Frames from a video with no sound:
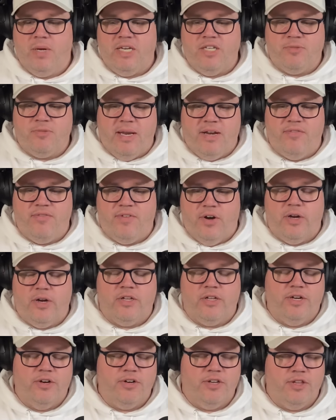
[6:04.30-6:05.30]
he's made it very
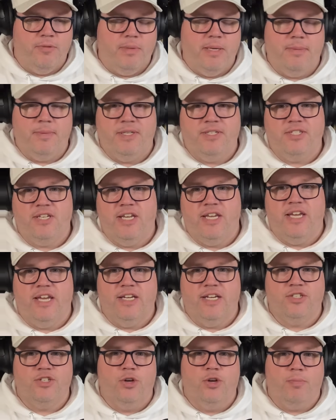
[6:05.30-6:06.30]
clear to the BBC he
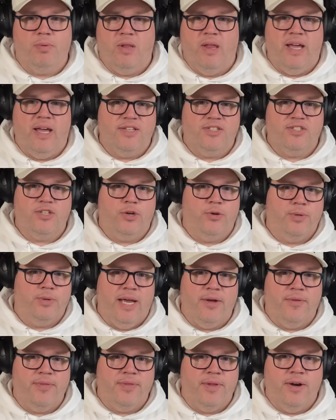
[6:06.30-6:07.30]
has no plans to go
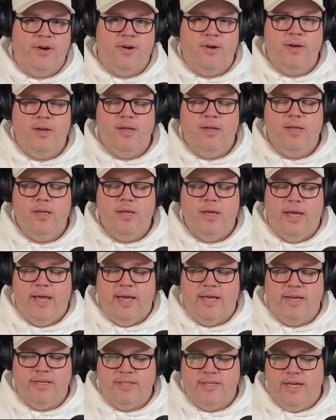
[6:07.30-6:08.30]
down there
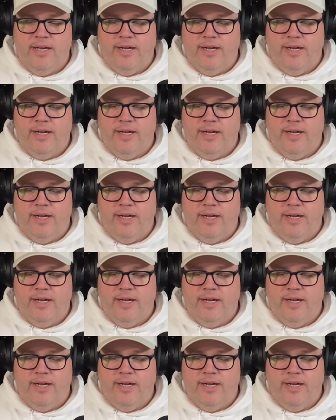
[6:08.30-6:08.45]
and